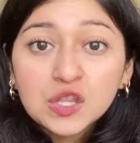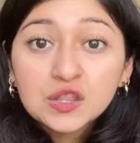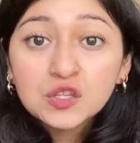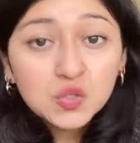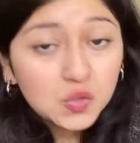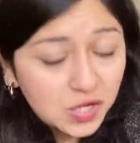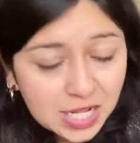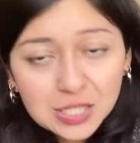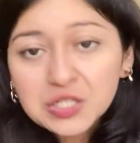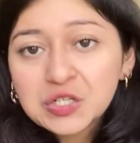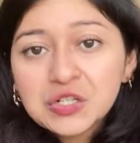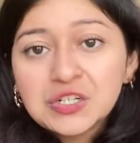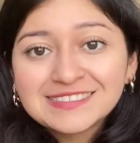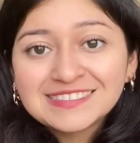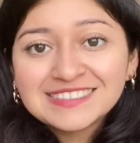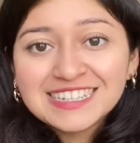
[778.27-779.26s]
The short
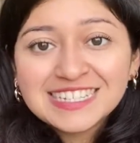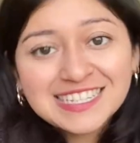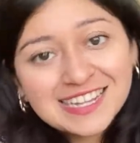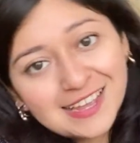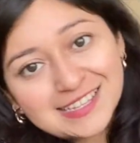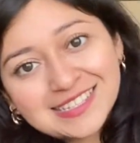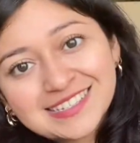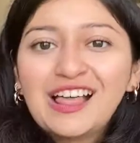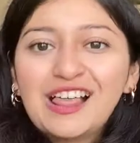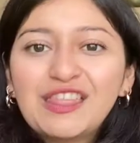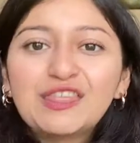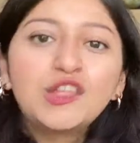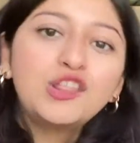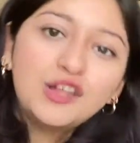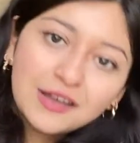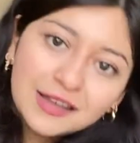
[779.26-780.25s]
answer is yes. The
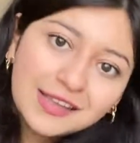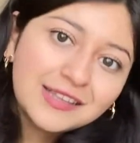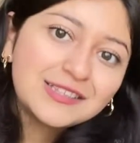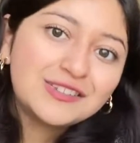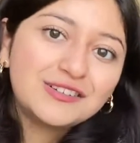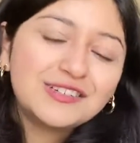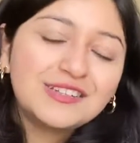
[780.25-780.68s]
long answer to